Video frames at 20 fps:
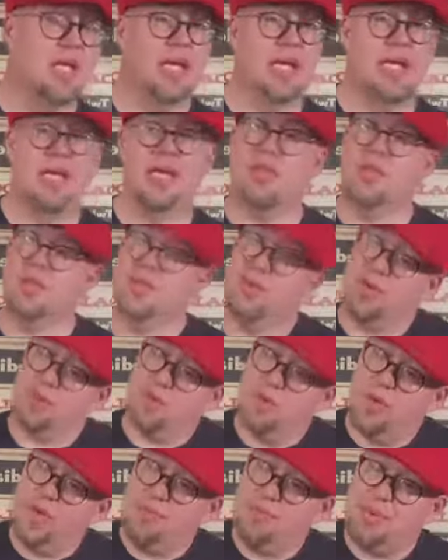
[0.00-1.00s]
either they're
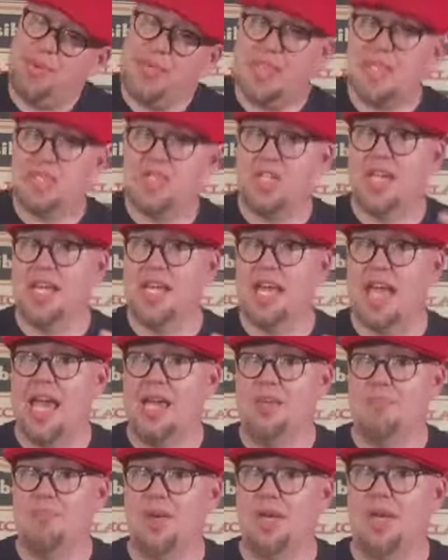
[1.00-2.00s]
repositioning
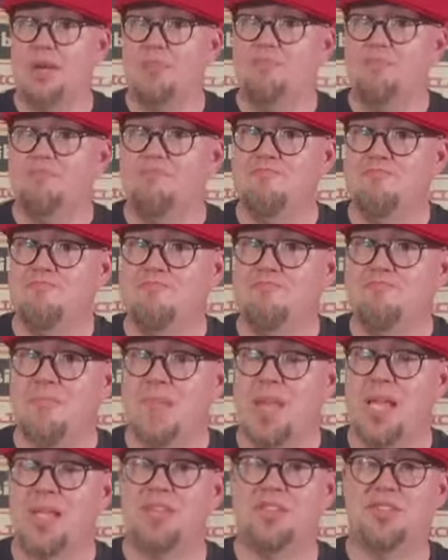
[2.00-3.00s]
Hank Pym
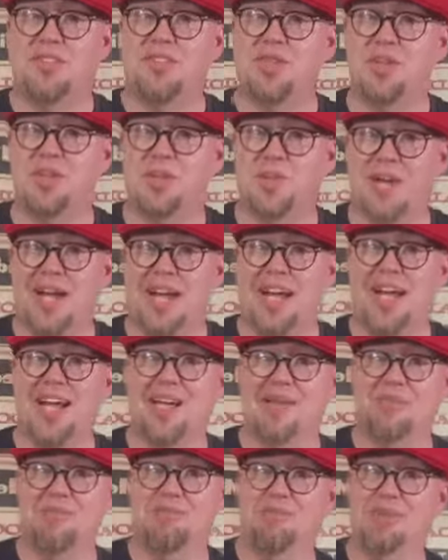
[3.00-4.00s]

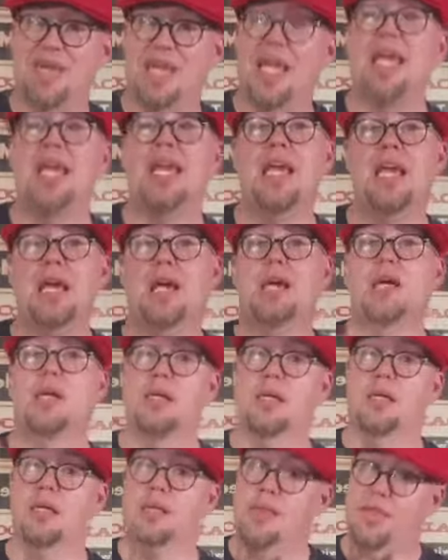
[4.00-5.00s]
to be
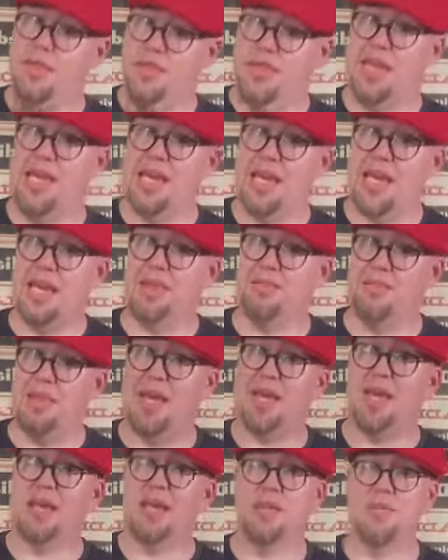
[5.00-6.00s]
the
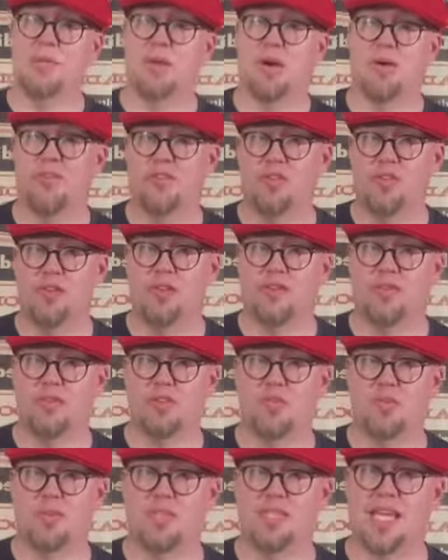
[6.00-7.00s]
Ant-Man in the Marvel
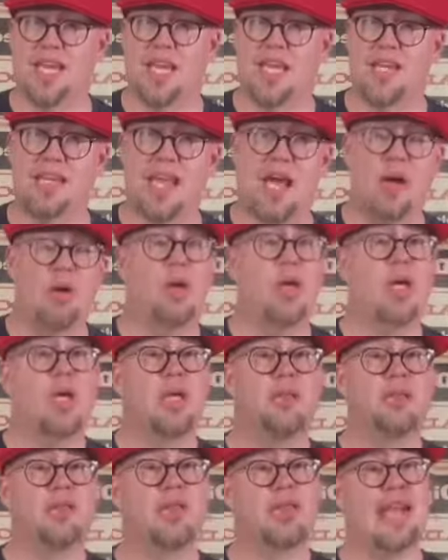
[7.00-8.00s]
Universe once again. Now,
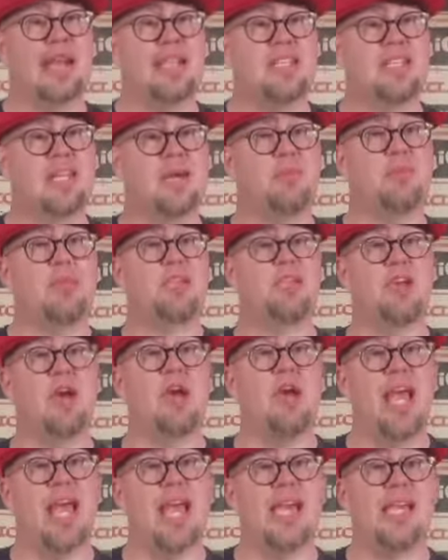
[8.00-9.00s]
the last time we
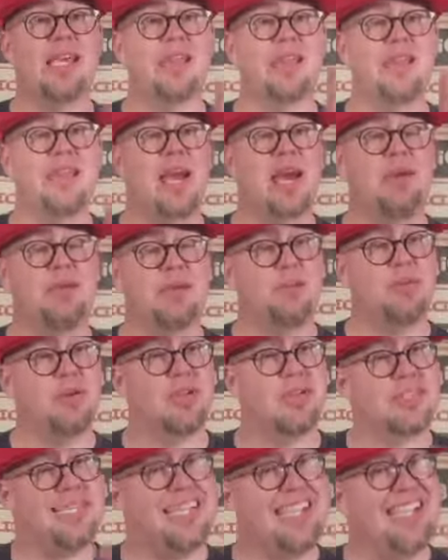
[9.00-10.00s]
saw Hank in the comic
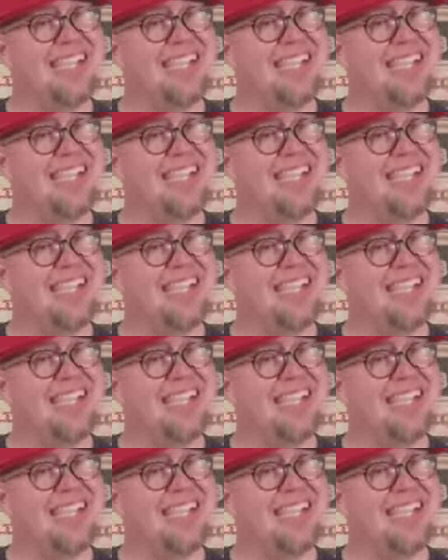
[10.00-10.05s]
books,